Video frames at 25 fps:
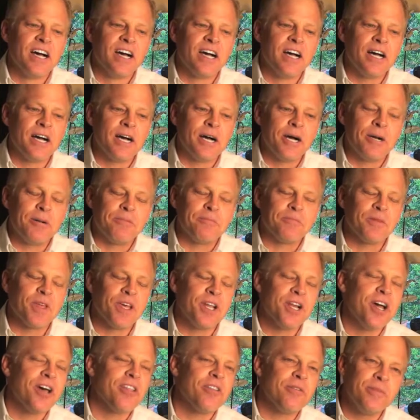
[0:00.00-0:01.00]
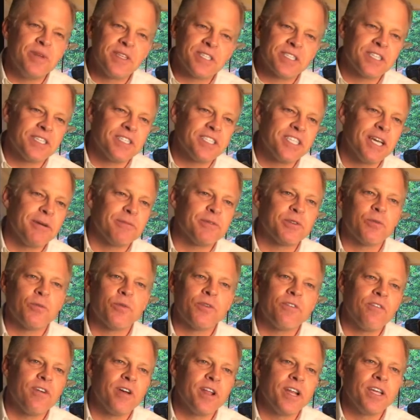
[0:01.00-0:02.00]
Um, another
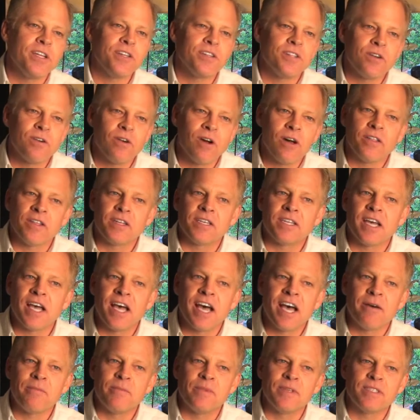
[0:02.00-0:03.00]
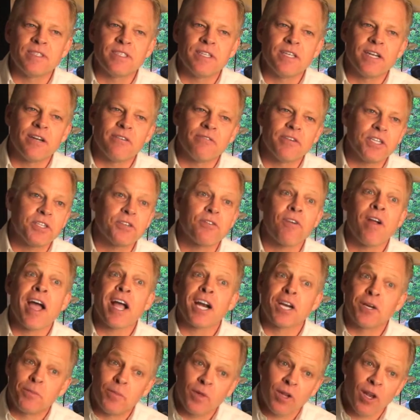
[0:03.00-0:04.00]
misconception we run into all the time is that a
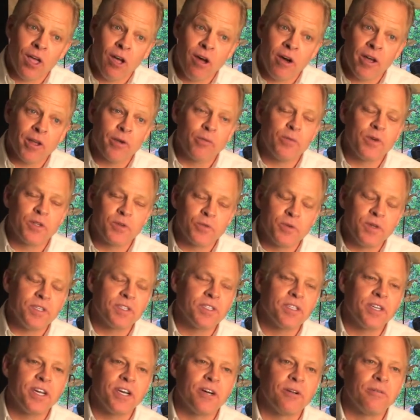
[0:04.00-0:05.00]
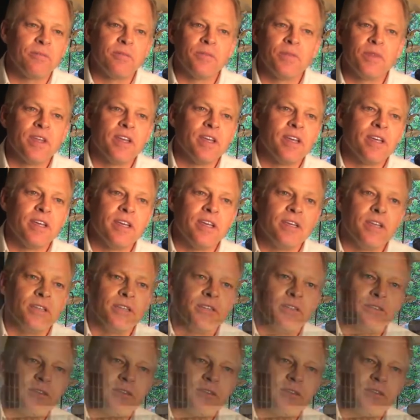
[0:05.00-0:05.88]
retractable awning, which we sell, is,